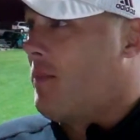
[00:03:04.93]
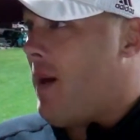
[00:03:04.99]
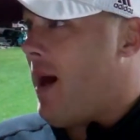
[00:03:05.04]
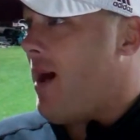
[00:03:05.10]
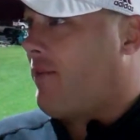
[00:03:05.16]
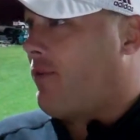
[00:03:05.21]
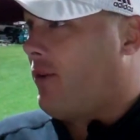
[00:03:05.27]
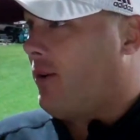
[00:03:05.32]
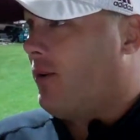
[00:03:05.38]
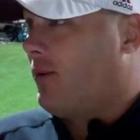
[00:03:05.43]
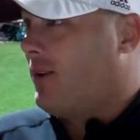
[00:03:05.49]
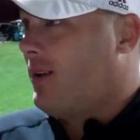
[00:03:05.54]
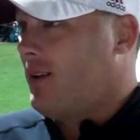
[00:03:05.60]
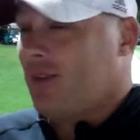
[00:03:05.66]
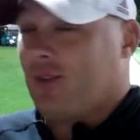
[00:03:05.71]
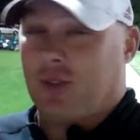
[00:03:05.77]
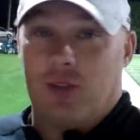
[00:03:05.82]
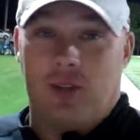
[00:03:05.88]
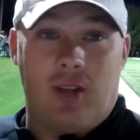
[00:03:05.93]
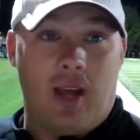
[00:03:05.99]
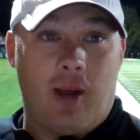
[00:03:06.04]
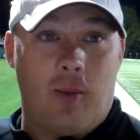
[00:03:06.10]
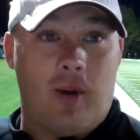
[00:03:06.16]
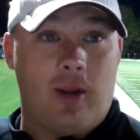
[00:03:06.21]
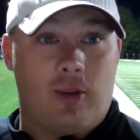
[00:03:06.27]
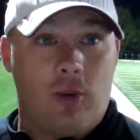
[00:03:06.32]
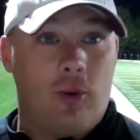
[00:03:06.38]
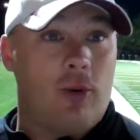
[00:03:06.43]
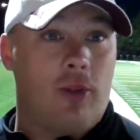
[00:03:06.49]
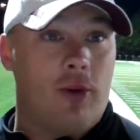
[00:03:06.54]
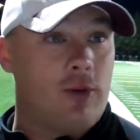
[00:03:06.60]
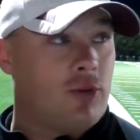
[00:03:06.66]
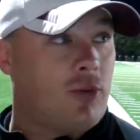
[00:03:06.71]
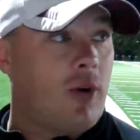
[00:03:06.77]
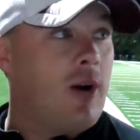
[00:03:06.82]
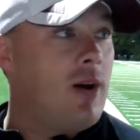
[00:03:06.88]
backfield. So you take away two of
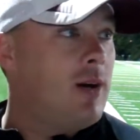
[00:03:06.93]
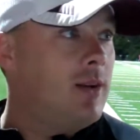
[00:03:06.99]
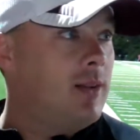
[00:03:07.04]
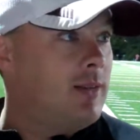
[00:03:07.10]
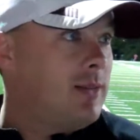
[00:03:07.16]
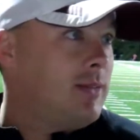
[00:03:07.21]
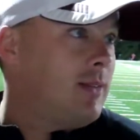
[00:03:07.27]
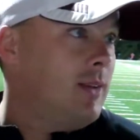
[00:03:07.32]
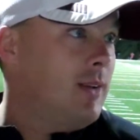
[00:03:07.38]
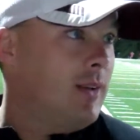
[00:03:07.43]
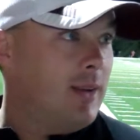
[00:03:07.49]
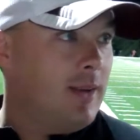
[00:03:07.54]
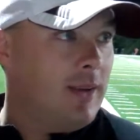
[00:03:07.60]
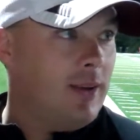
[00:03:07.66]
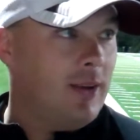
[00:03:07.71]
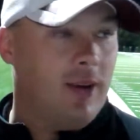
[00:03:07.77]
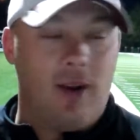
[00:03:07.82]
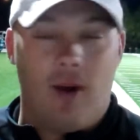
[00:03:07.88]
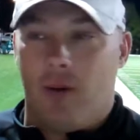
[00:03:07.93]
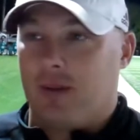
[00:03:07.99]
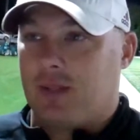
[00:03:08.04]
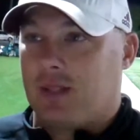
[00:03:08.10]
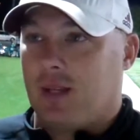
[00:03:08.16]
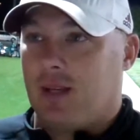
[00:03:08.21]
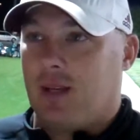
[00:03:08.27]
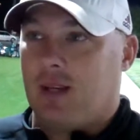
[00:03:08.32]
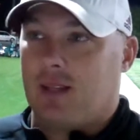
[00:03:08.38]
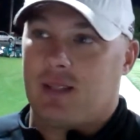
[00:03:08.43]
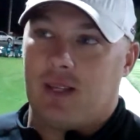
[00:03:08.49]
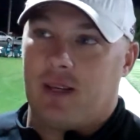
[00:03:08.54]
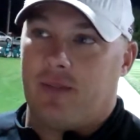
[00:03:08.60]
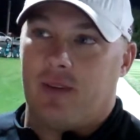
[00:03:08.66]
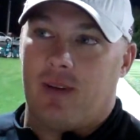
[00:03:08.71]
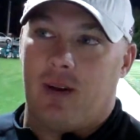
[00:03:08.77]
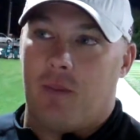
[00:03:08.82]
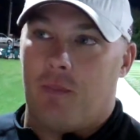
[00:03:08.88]
those runs, you know, it's
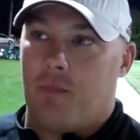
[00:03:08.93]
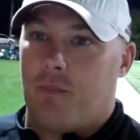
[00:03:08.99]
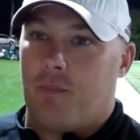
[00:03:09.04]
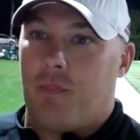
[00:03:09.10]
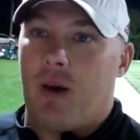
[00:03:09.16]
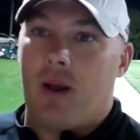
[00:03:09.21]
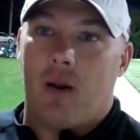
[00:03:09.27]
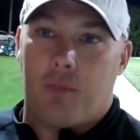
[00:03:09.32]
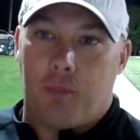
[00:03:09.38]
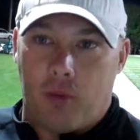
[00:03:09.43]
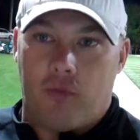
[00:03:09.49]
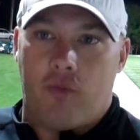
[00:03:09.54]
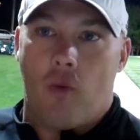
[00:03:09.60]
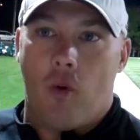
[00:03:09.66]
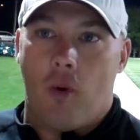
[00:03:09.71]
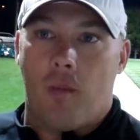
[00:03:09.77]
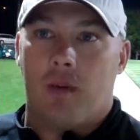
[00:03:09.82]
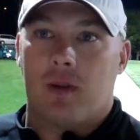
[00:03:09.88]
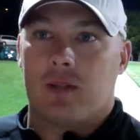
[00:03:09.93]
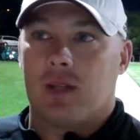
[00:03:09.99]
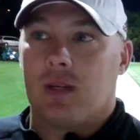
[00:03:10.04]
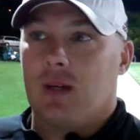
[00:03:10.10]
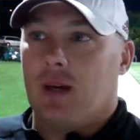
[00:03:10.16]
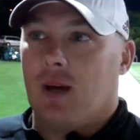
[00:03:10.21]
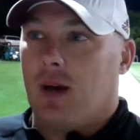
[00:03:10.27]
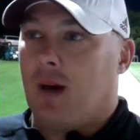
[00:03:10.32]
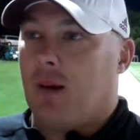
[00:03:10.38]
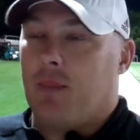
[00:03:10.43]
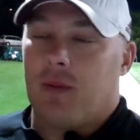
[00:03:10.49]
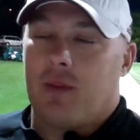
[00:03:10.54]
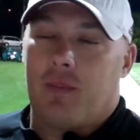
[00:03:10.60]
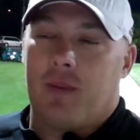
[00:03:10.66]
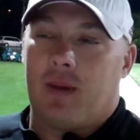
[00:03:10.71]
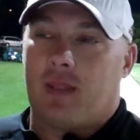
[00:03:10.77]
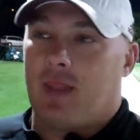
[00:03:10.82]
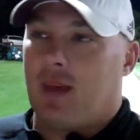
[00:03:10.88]
even a better performance. But
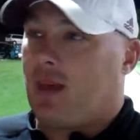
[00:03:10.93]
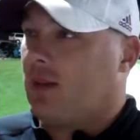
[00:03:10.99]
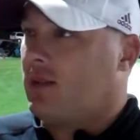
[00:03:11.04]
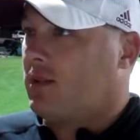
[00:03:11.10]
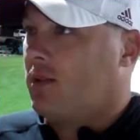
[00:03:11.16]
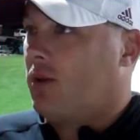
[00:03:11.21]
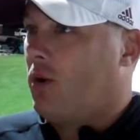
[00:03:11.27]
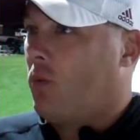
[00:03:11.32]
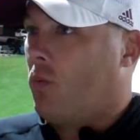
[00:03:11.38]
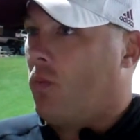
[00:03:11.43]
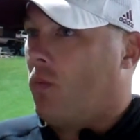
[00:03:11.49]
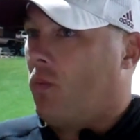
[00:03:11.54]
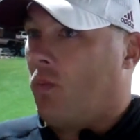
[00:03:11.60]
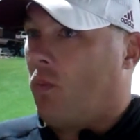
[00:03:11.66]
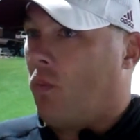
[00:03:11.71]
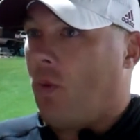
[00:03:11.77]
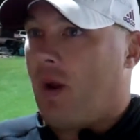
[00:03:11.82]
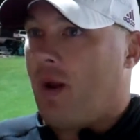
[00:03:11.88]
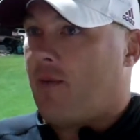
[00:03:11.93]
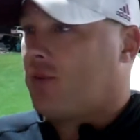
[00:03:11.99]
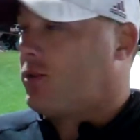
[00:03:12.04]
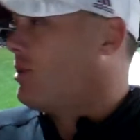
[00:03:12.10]
the big thing is, you know, whatever